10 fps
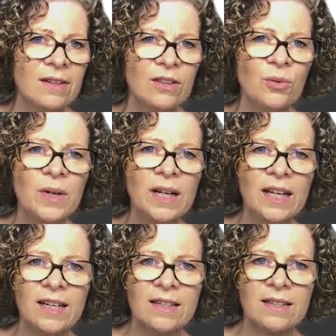the
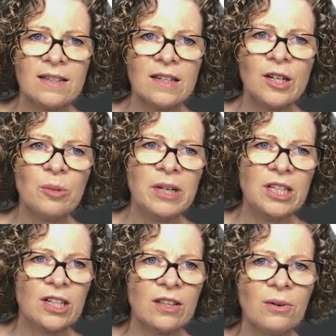willingness to help
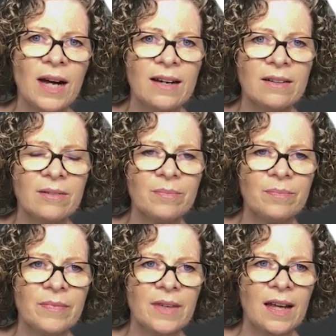each other out,
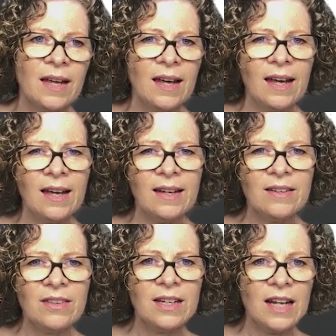
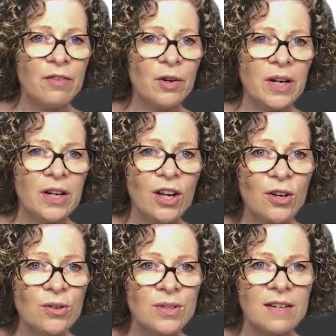and that everyone
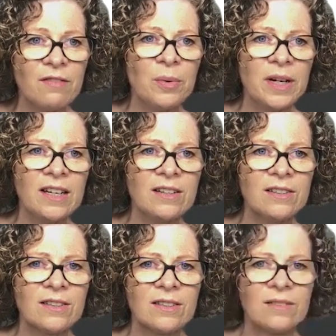knows everyone
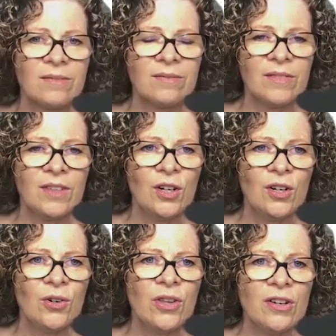else,
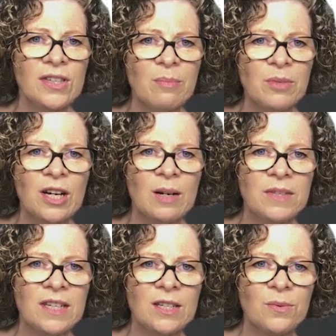although
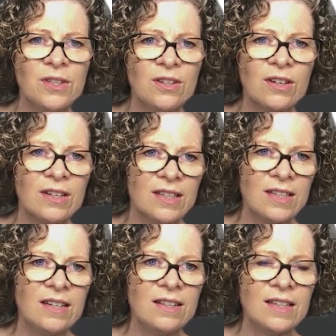sometimes this was not
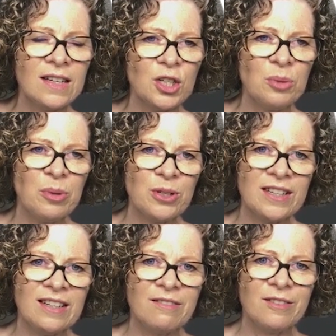considered such a
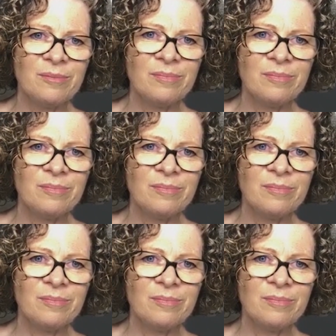positive.